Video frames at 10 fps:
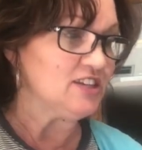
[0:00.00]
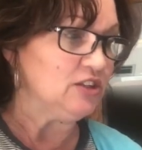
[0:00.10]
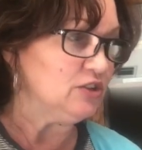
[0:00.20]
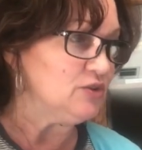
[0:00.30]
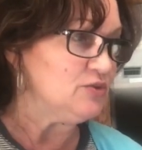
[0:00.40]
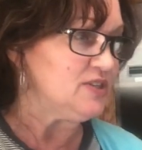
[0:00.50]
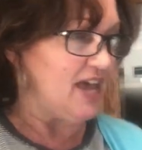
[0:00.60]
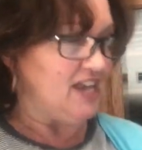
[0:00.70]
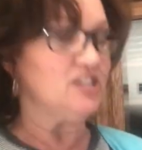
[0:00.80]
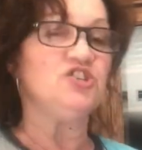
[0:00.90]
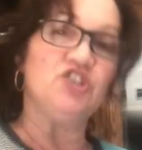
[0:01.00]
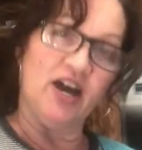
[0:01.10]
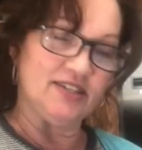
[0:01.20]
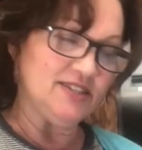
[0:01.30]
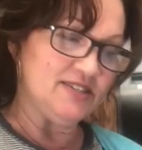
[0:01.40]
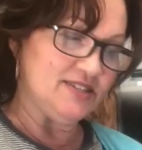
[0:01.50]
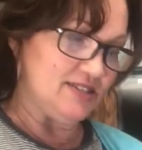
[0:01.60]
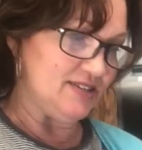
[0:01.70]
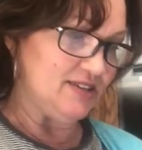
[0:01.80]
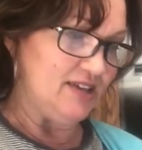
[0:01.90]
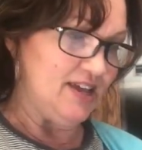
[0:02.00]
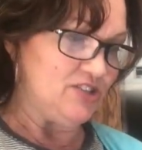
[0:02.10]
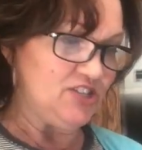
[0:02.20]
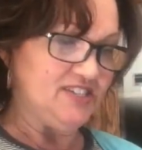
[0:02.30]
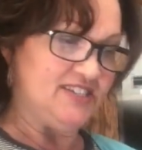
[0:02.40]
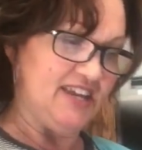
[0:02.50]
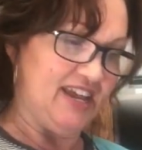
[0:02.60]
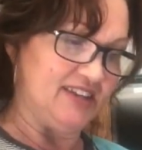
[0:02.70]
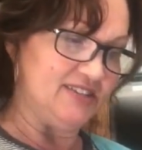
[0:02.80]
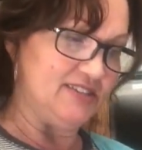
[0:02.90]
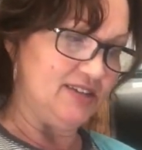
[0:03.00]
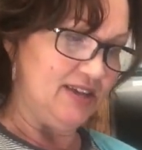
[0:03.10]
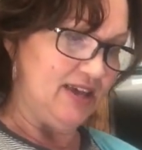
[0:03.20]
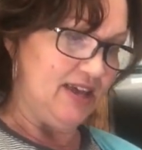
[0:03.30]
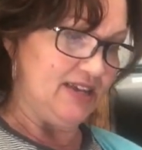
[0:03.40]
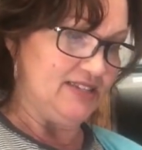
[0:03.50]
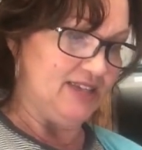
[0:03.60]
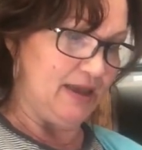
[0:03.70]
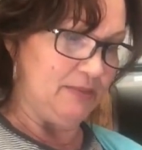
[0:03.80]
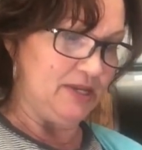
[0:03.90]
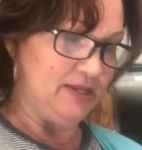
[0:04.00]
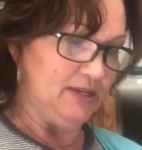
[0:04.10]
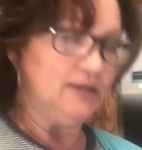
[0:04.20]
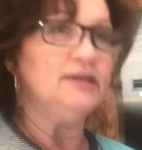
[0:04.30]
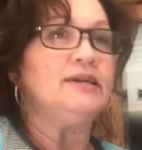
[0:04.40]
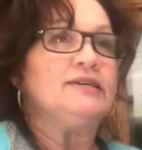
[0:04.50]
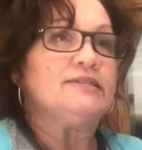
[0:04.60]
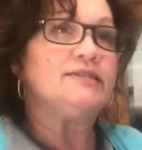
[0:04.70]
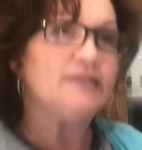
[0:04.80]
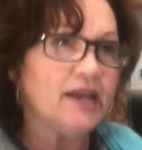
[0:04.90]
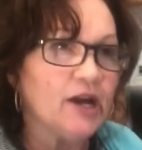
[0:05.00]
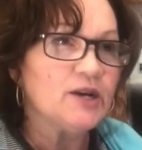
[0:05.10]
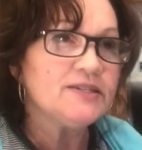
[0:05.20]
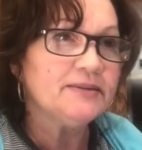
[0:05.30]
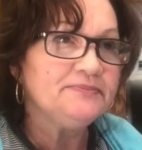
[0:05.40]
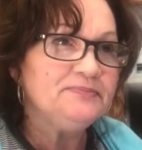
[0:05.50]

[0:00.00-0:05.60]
and glues and adjusts, and she stands and examines and stares.